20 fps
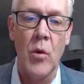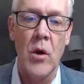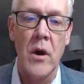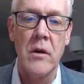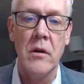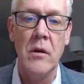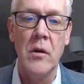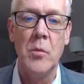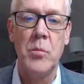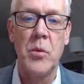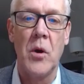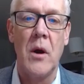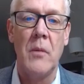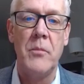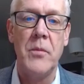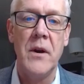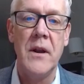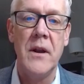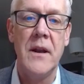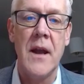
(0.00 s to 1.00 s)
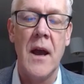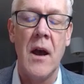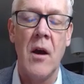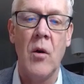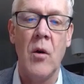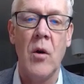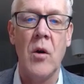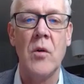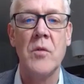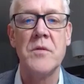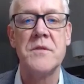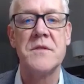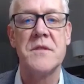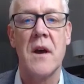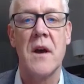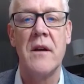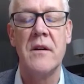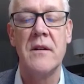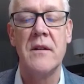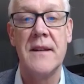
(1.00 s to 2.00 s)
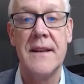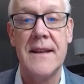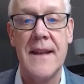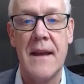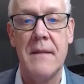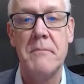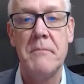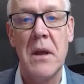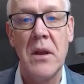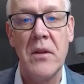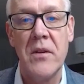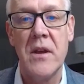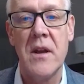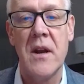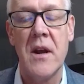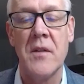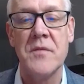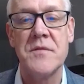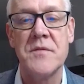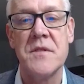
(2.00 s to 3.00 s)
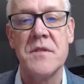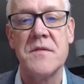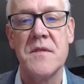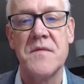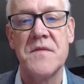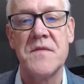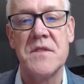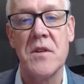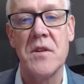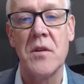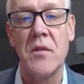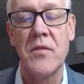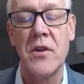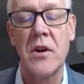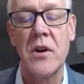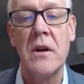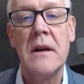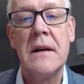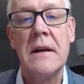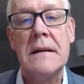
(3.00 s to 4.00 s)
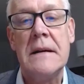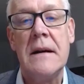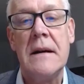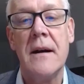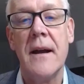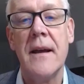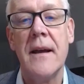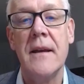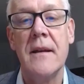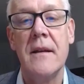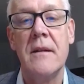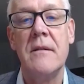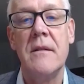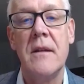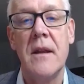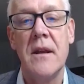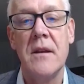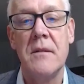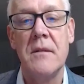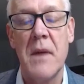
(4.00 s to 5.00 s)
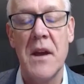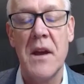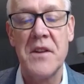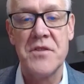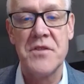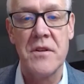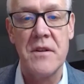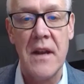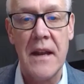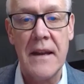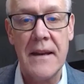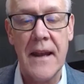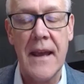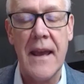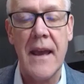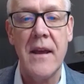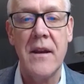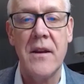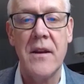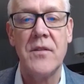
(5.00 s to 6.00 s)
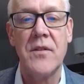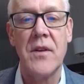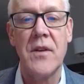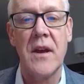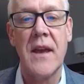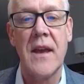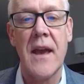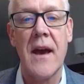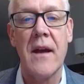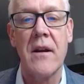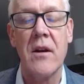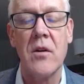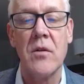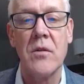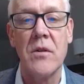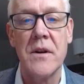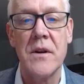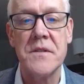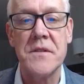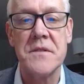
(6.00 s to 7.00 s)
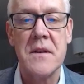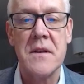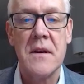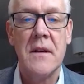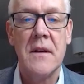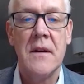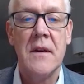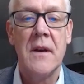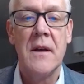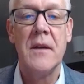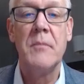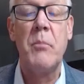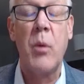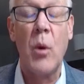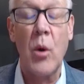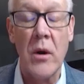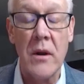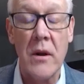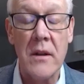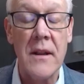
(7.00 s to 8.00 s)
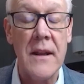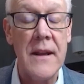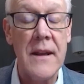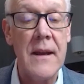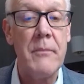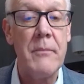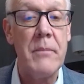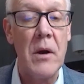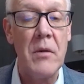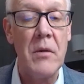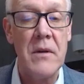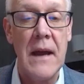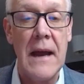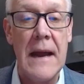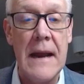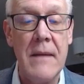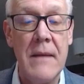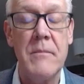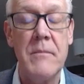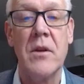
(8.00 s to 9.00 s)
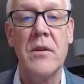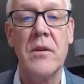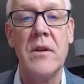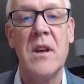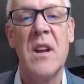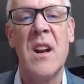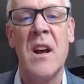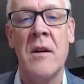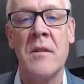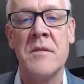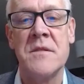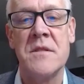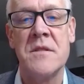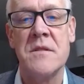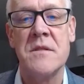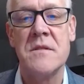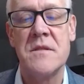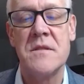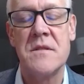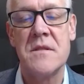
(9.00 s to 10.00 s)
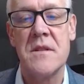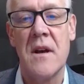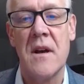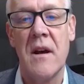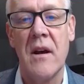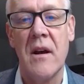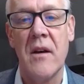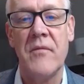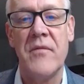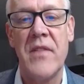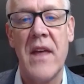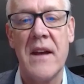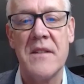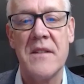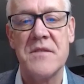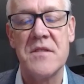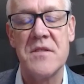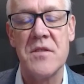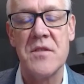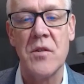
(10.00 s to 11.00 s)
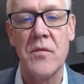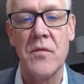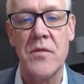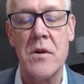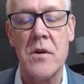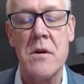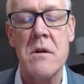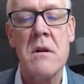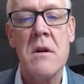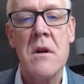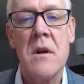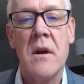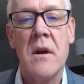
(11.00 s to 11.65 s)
Waterloo property now hosts 110 million ounces of silver in measured and indicated categories. Importantly, about 90 million ounces of that silver